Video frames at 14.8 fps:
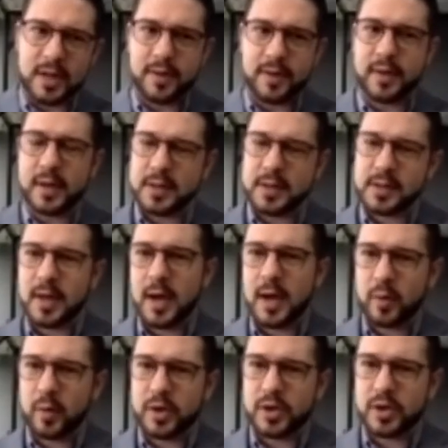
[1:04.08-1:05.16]
things I
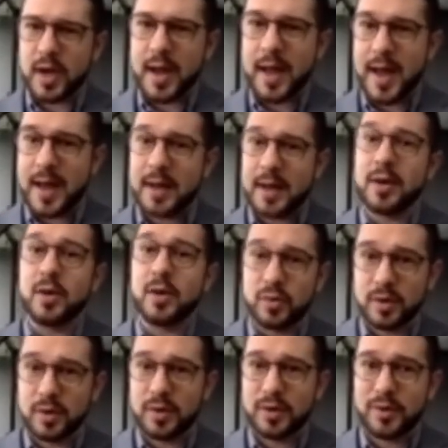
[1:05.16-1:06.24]
wish I had known
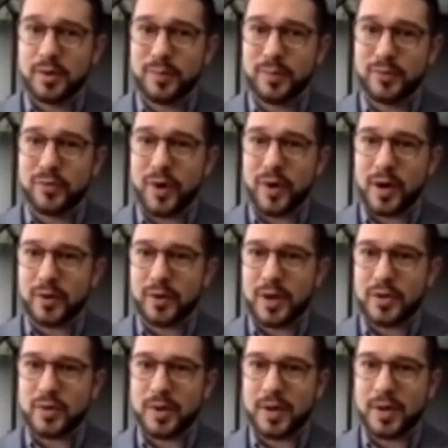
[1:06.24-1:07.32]
before I
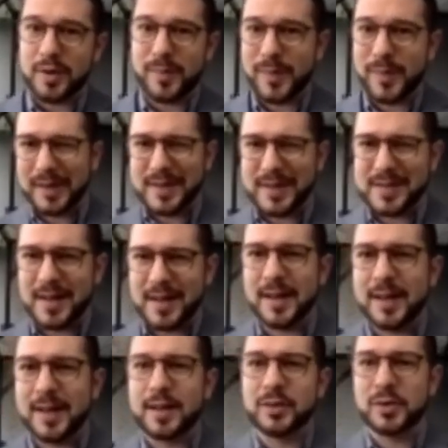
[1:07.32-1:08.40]
graduated, but let's not
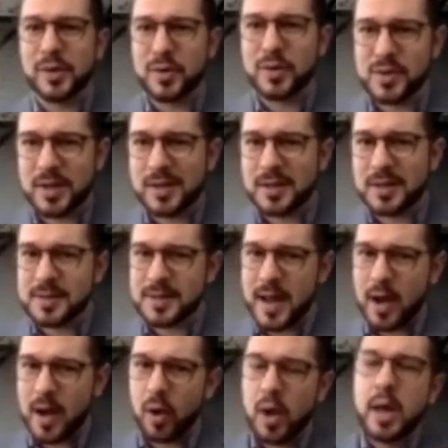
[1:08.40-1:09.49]
get into those details
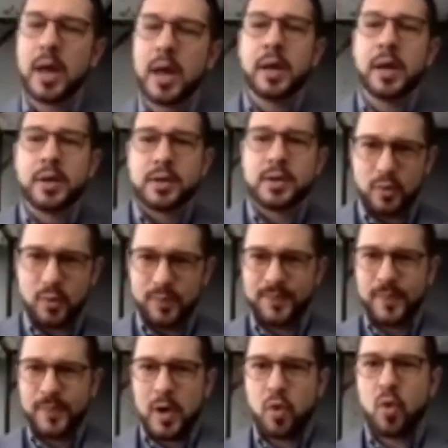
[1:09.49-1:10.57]
now.
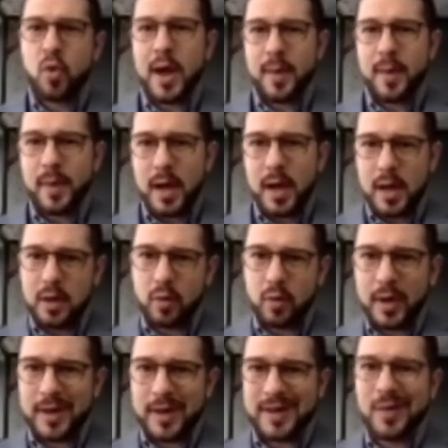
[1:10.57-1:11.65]
So who am I and
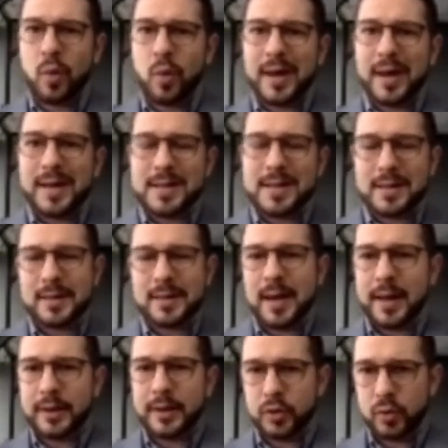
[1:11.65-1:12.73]
what is it that
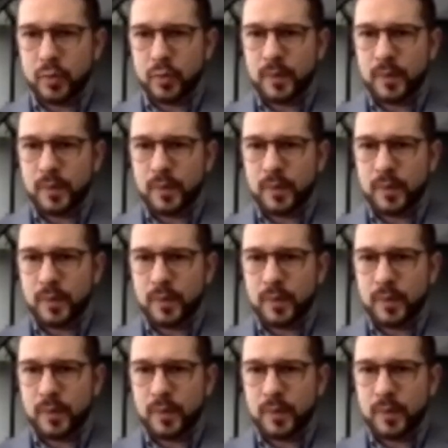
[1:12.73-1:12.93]
I do?